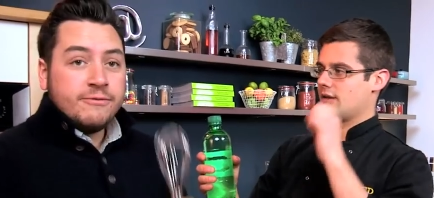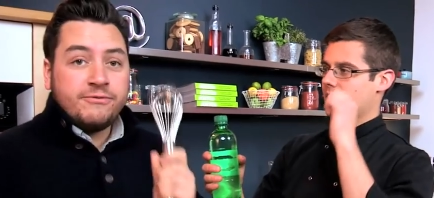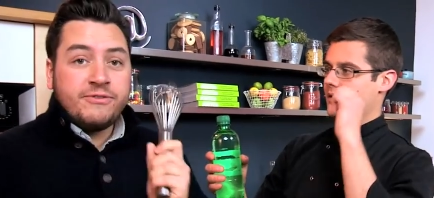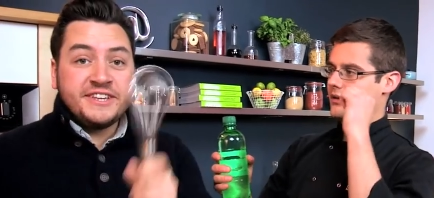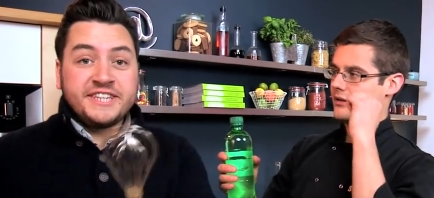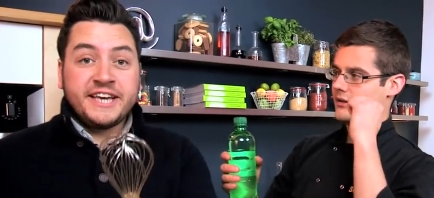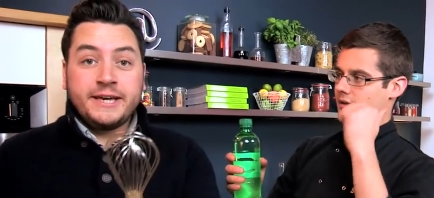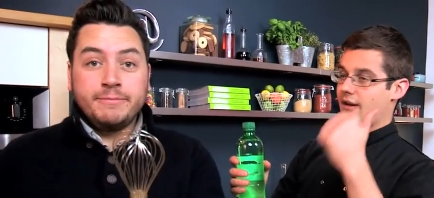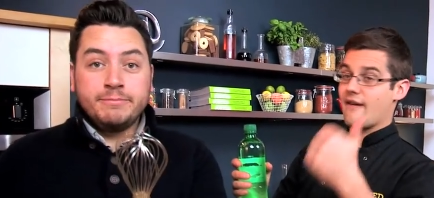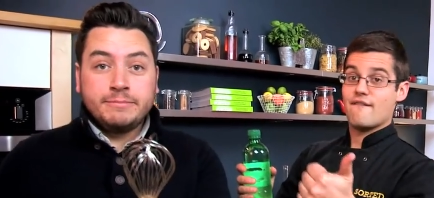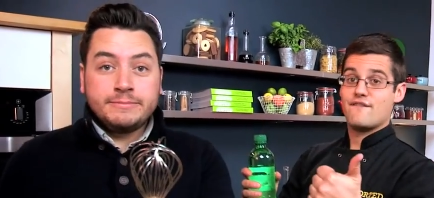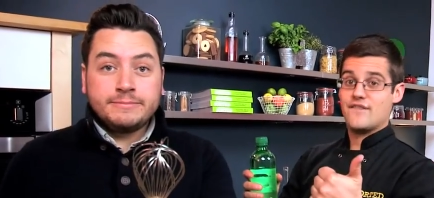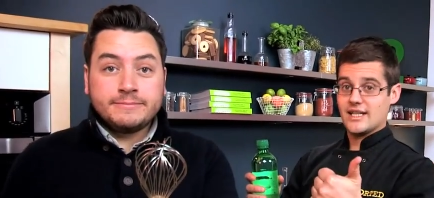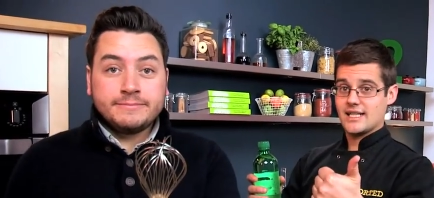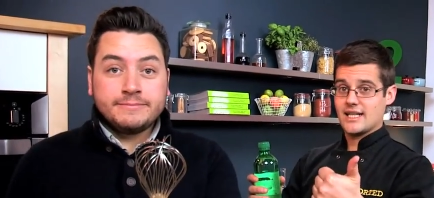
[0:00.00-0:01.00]
Speaker 1: fizzy.
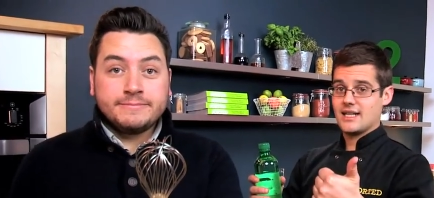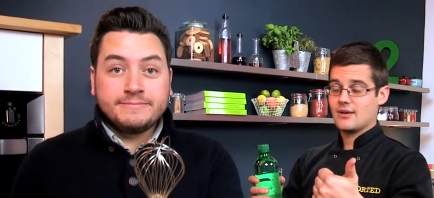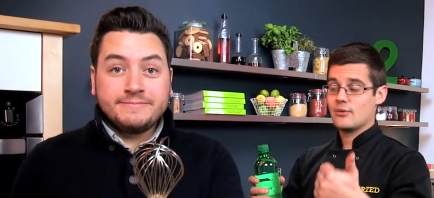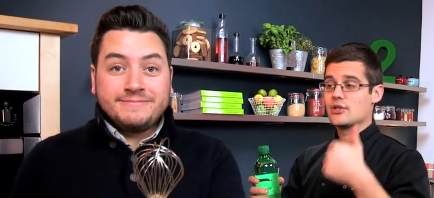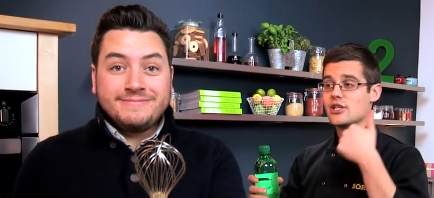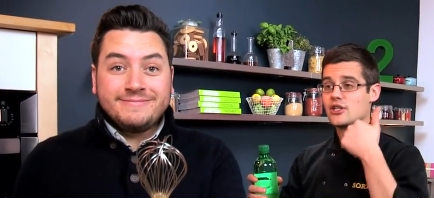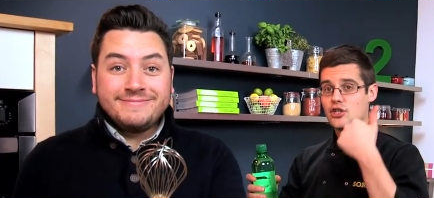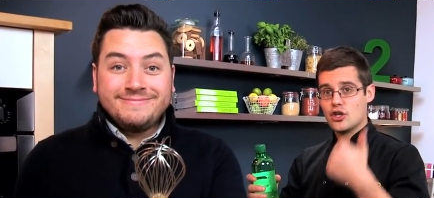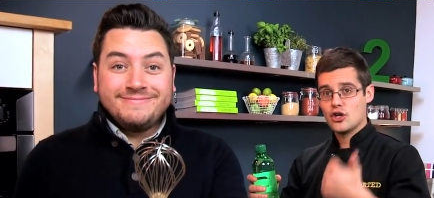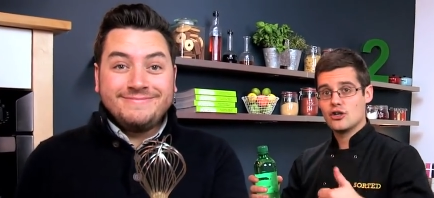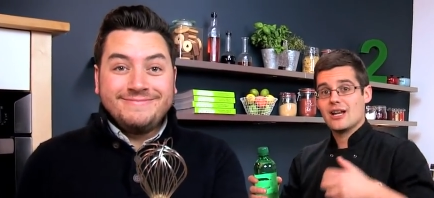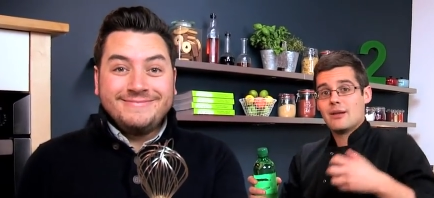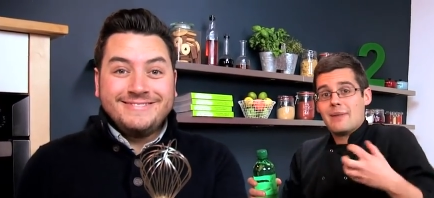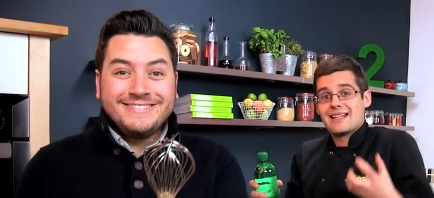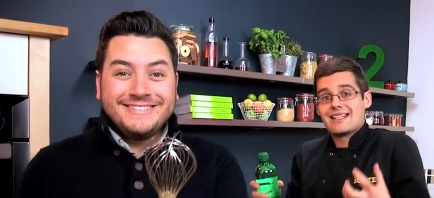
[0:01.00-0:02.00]
Fizzy, which is good, it
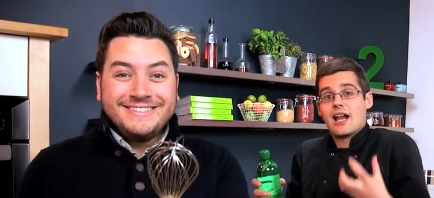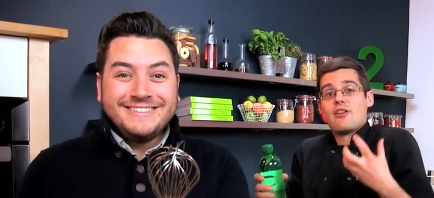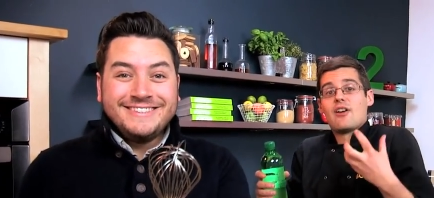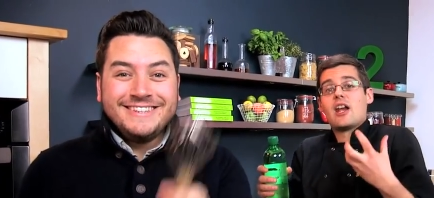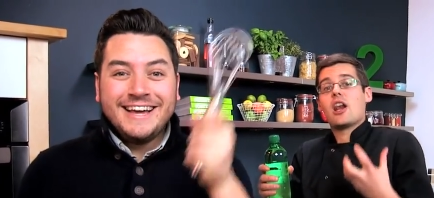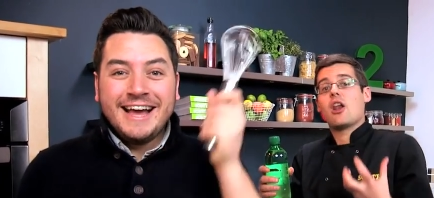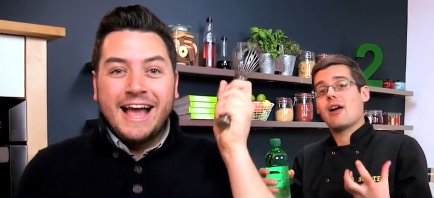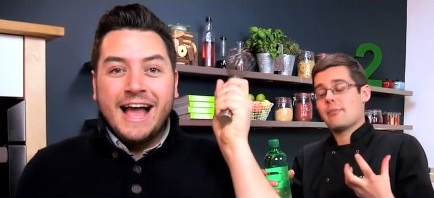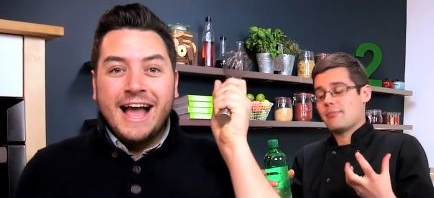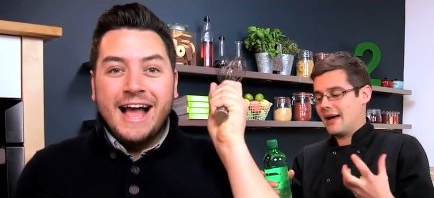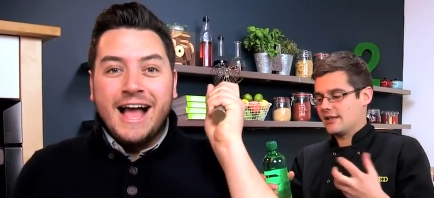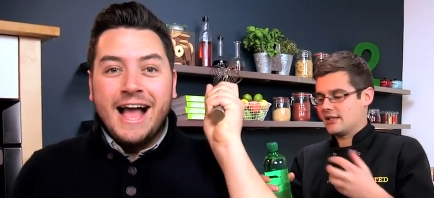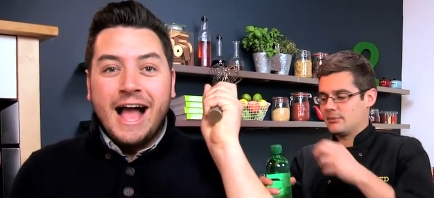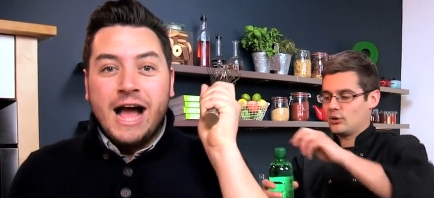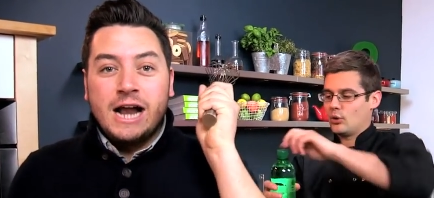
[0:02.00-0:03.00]
makes it a very light
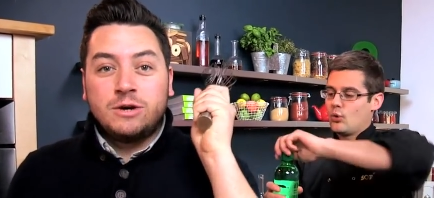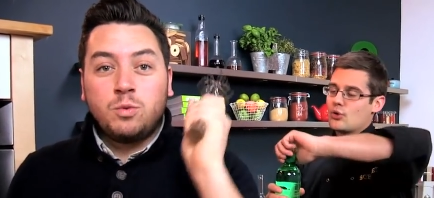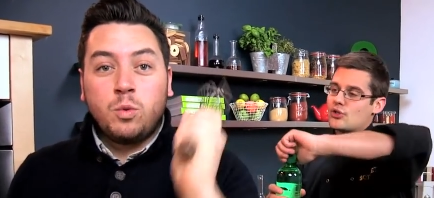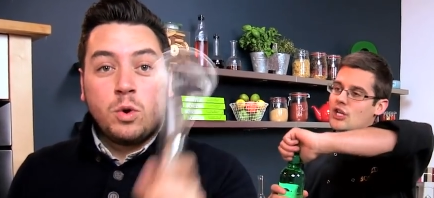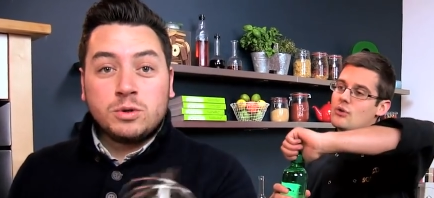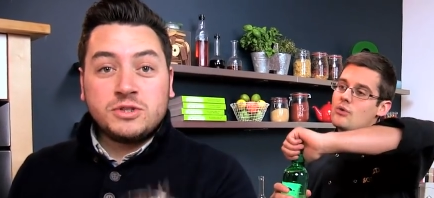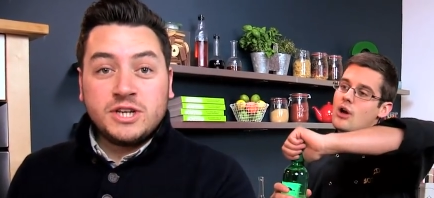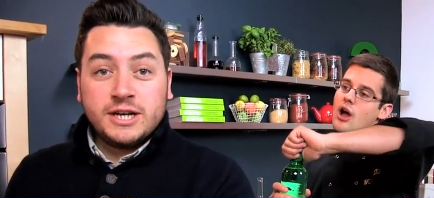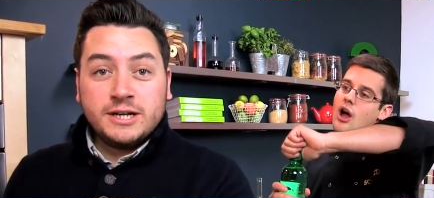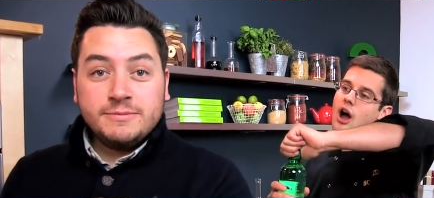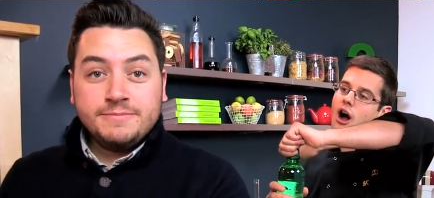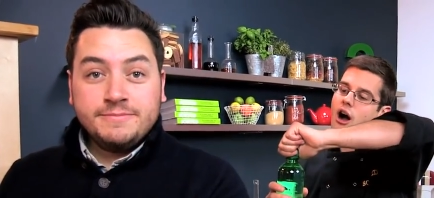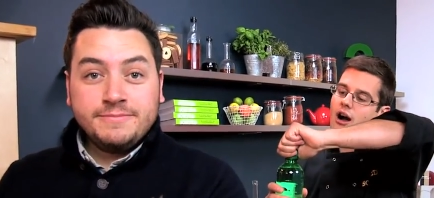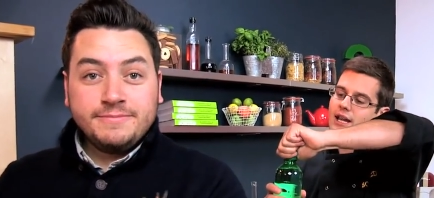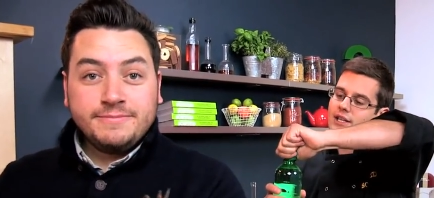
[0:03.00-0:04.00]
batter, but and also water.
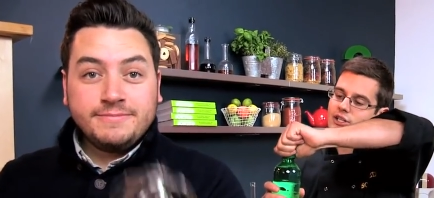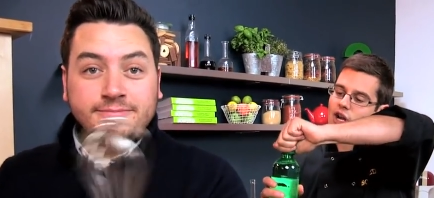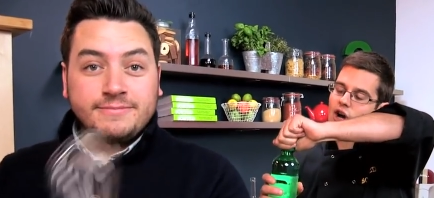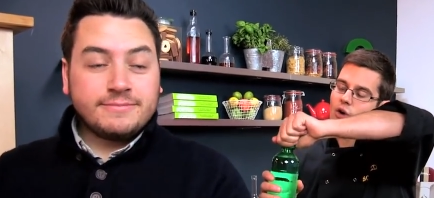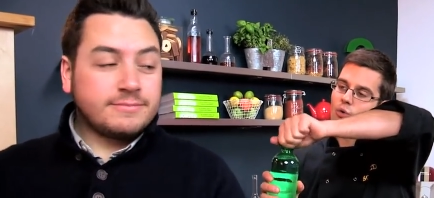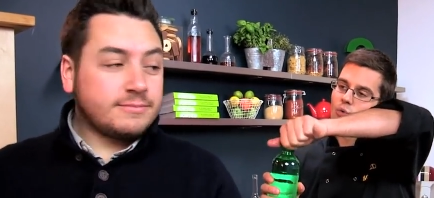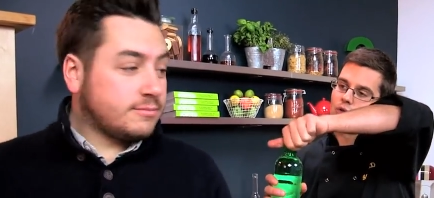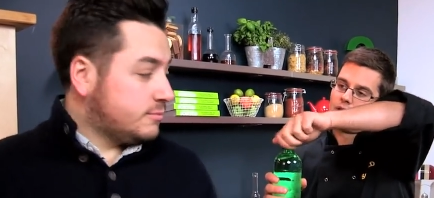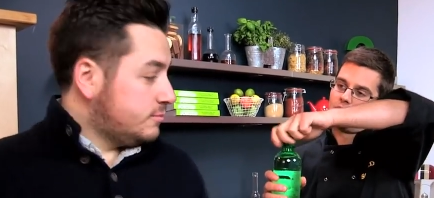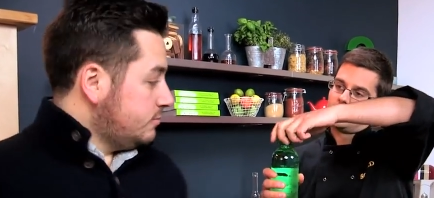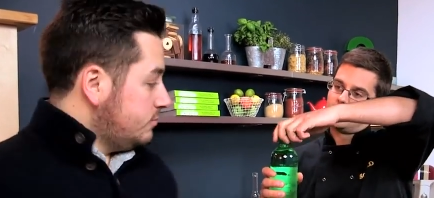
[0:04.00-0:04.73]
ice cold.